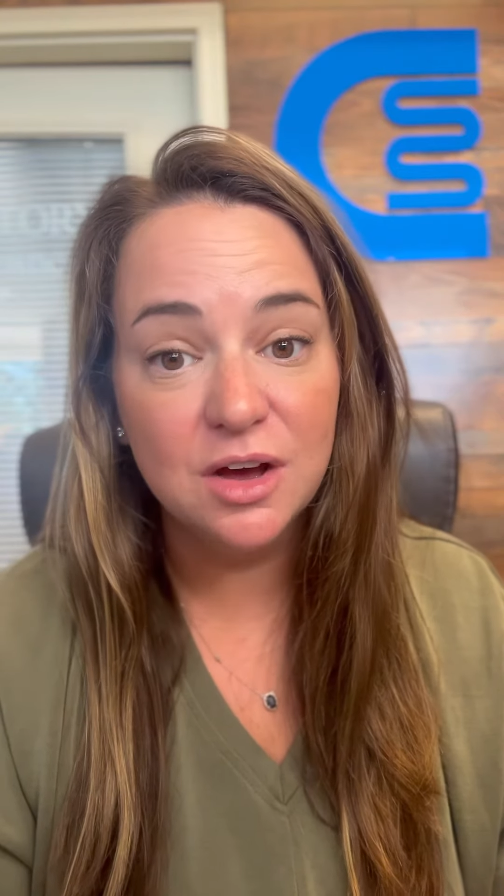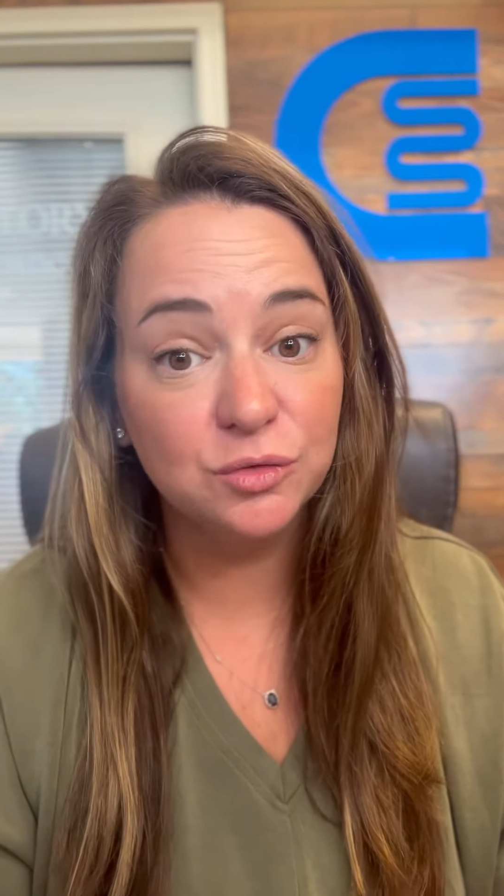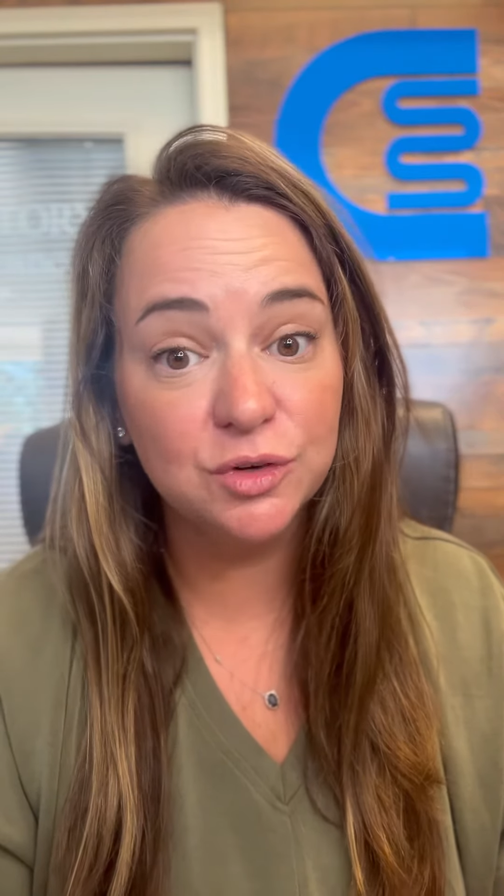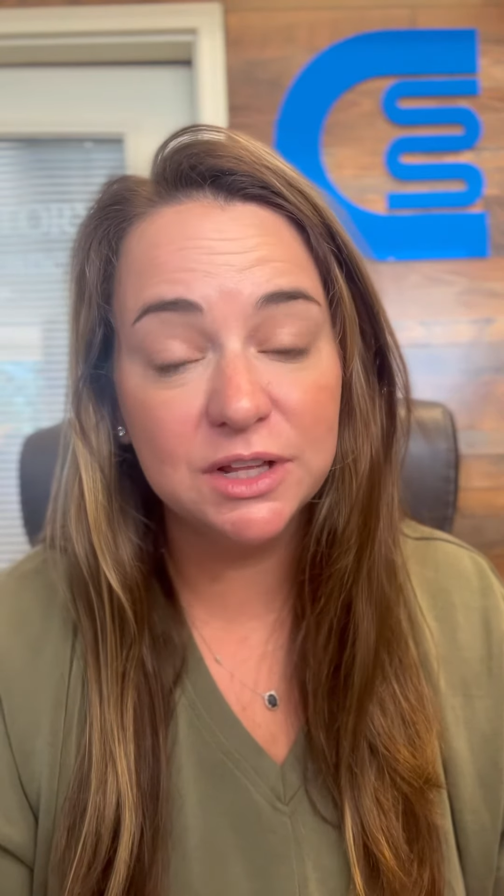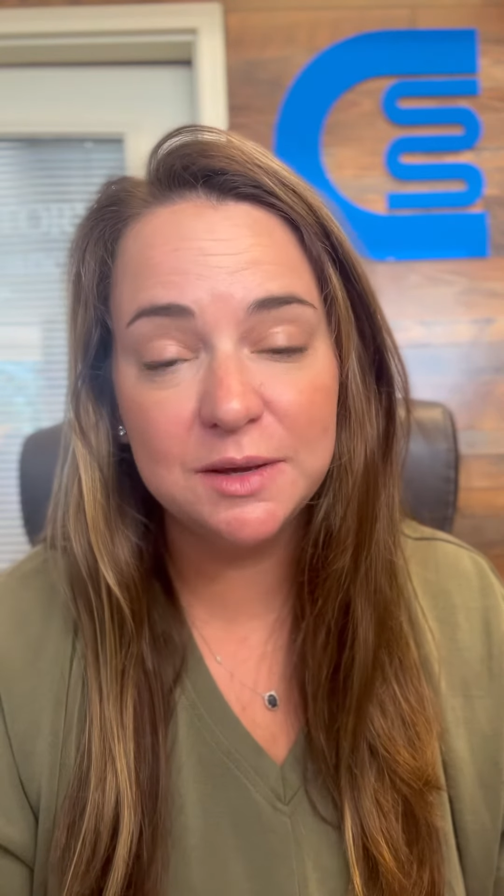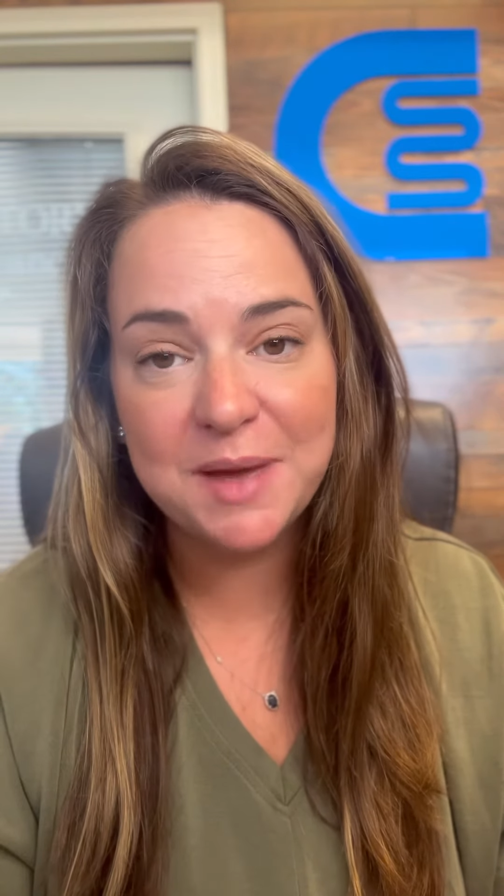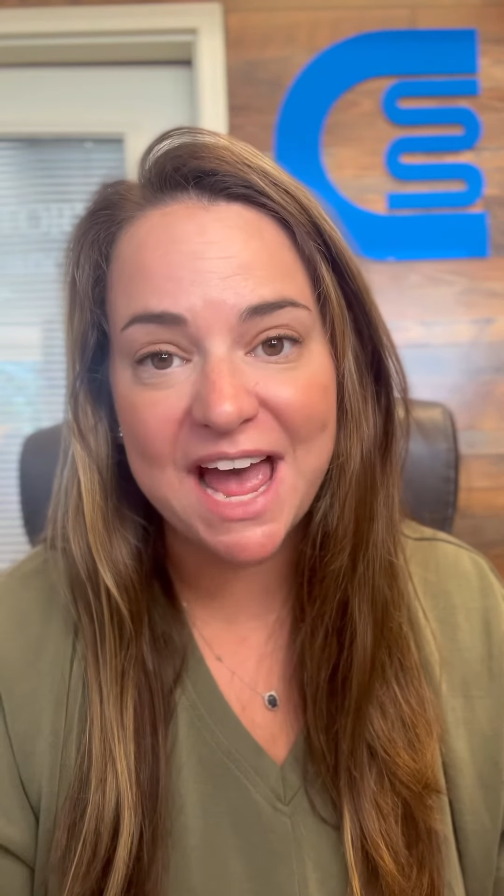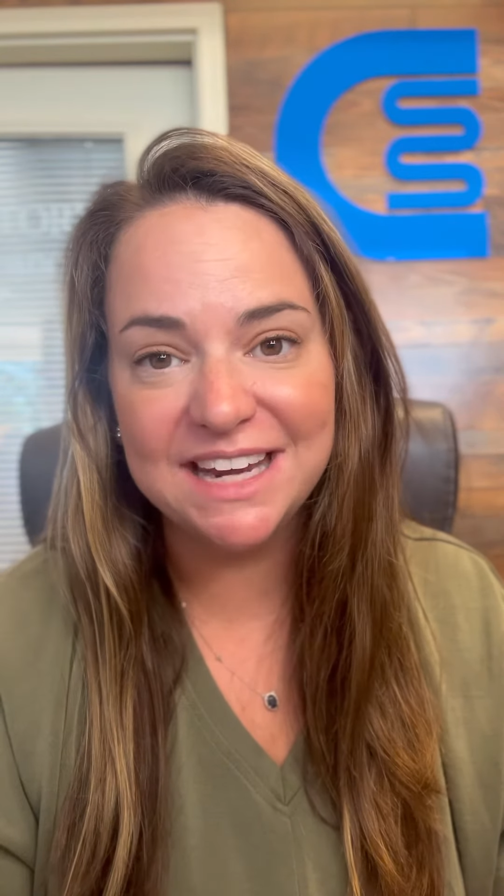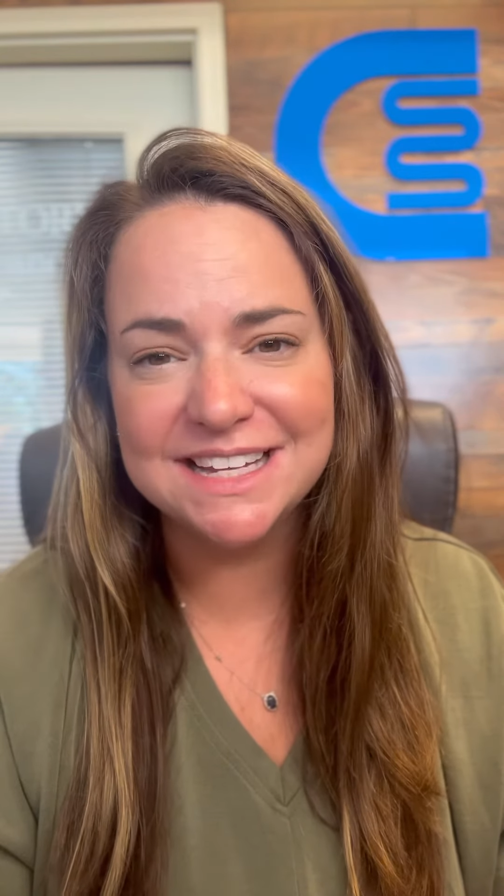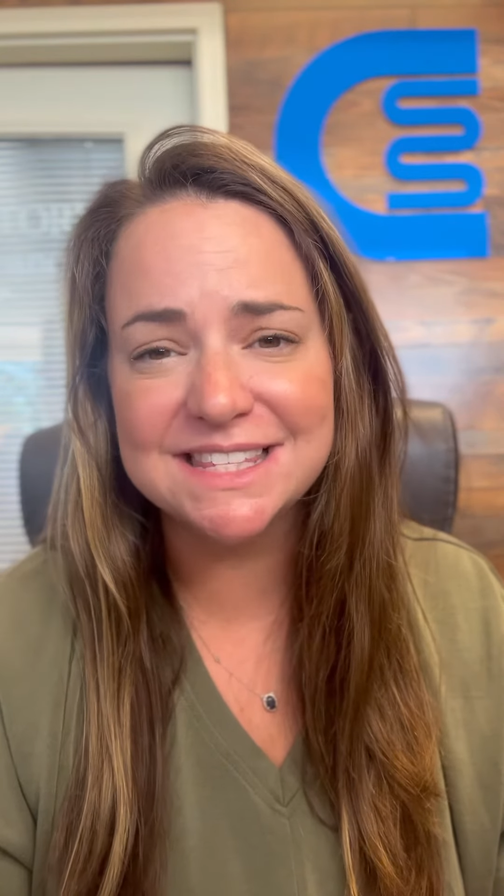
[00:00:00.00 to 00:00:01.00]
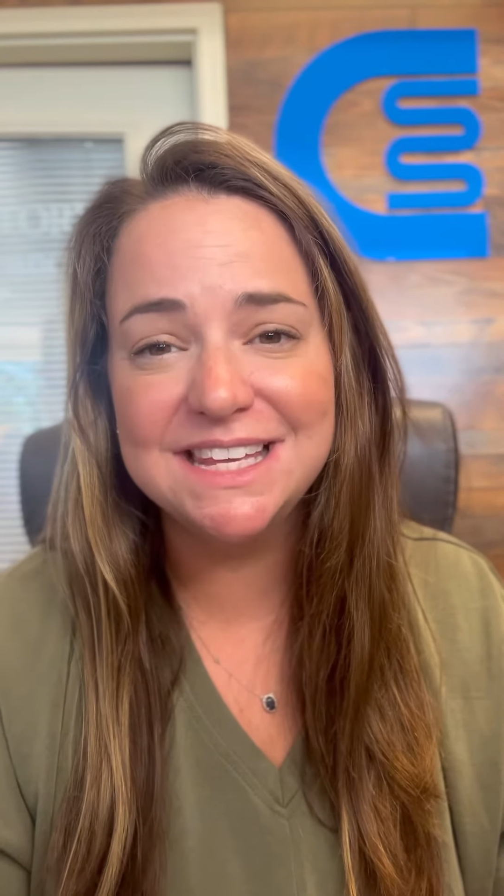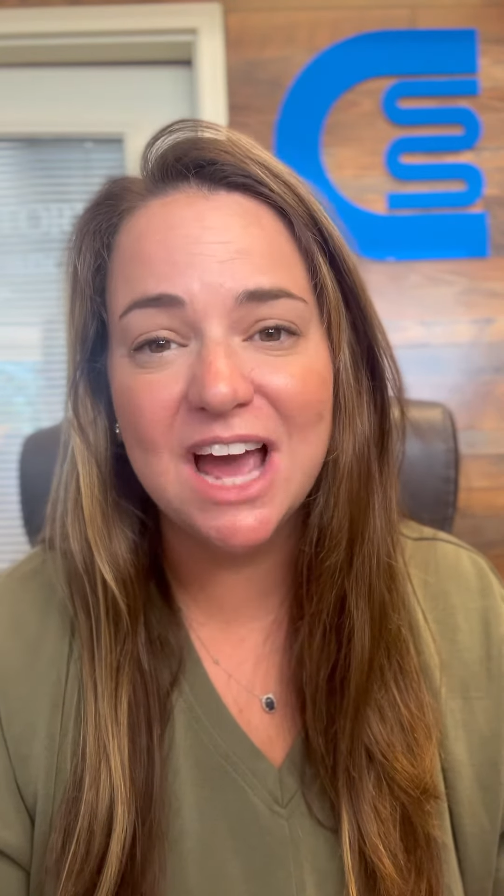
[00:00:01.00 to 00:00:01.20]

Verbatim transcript: really bad is the